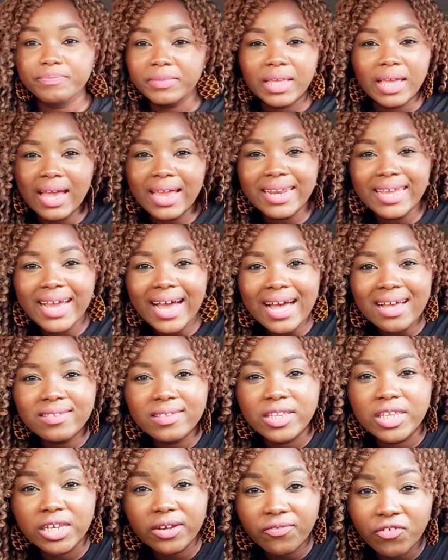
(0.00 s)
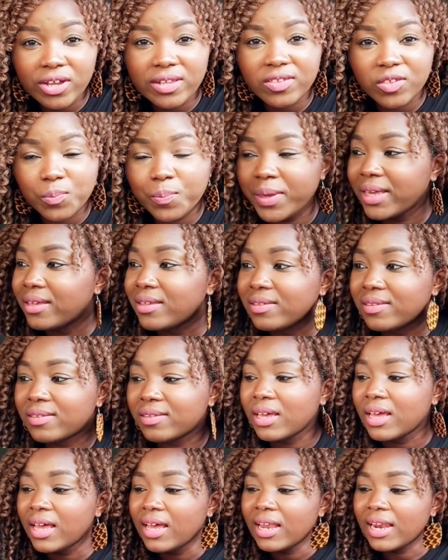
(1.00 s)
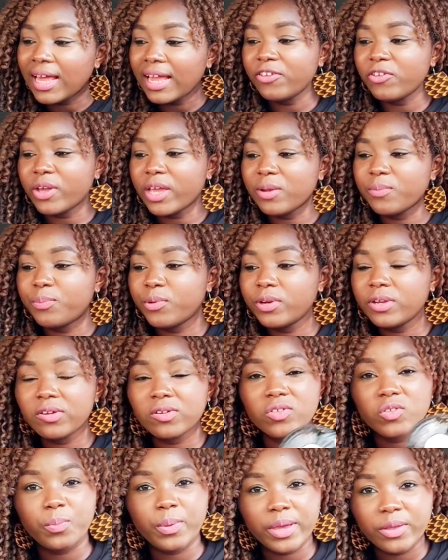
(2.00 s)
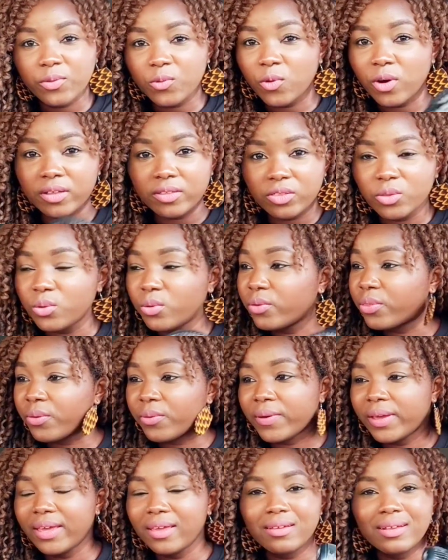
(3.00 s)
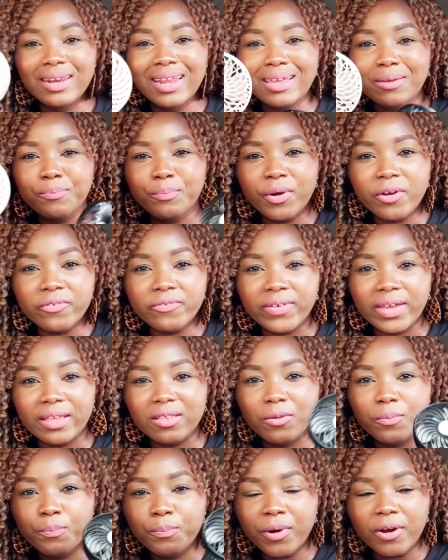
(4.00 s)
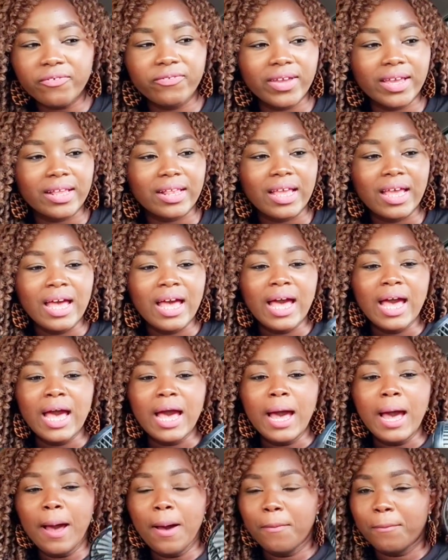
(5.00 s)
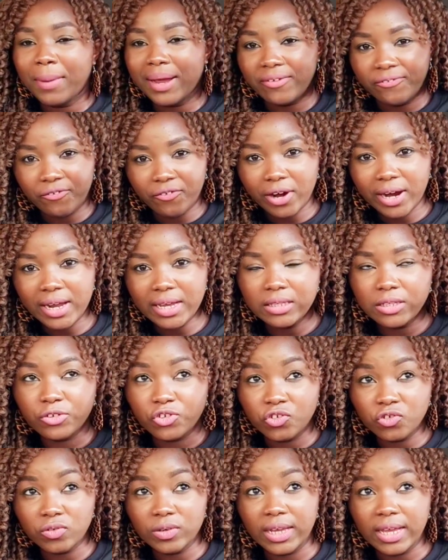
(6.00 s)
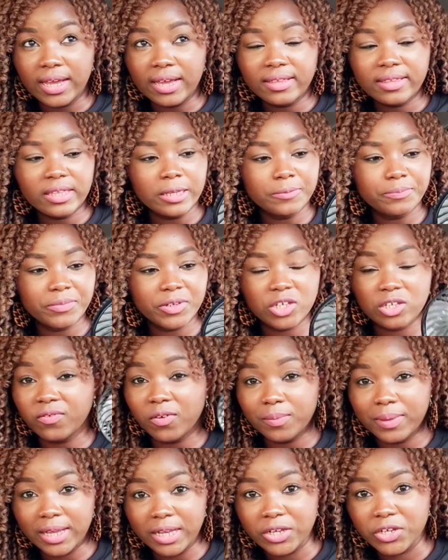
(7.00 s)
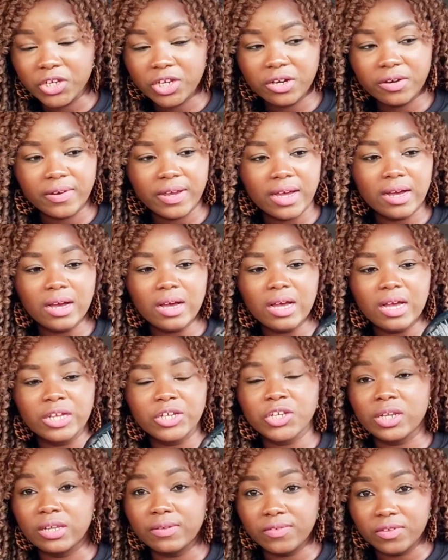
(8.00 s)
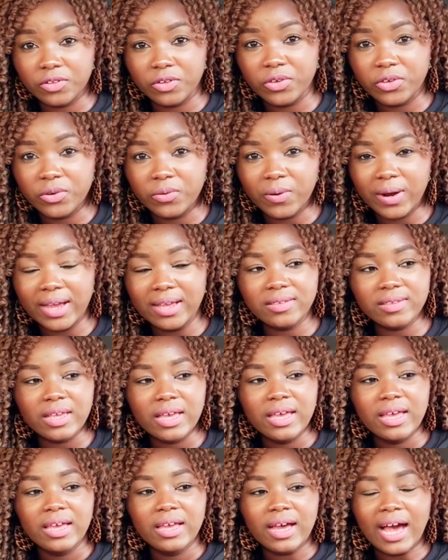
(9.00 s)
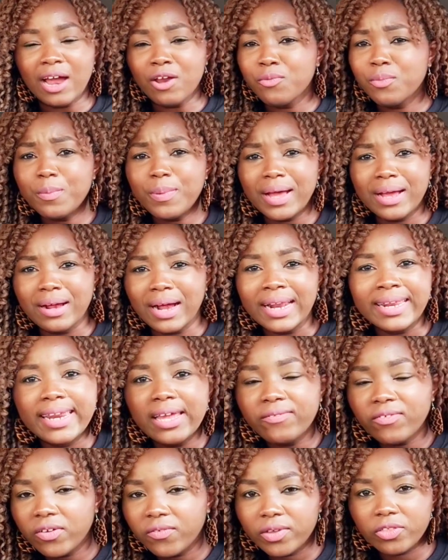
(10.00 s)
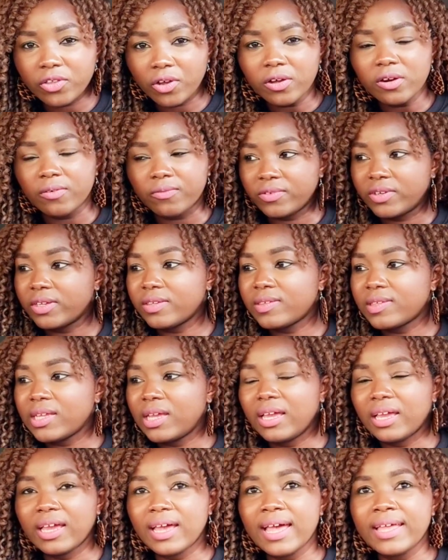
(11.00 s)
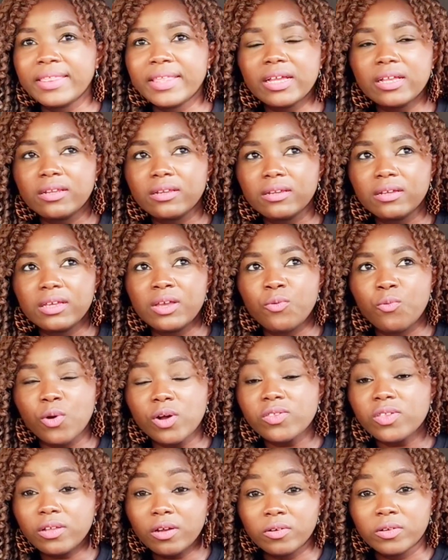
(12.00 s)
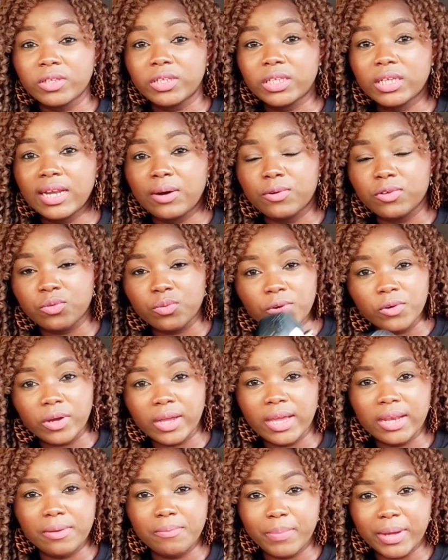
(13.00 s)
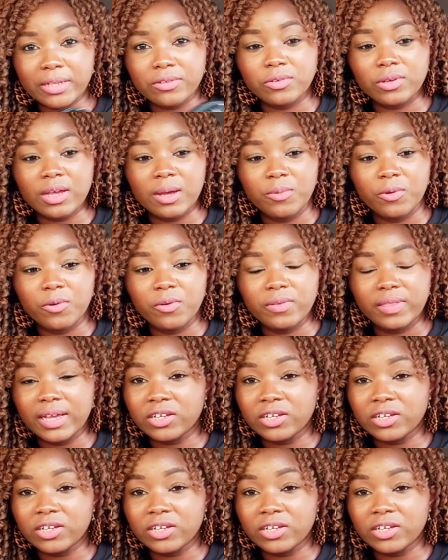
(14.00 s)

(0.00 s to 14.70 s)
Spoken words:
and it has different speeds. Like you can put it on speed 1, 2, 3, like perfect. My friend Juliet, she's from Nigeria, she lives in the US. I remember I never even thought of this thing, and then it wasn't until I was relocating back to Cameroon that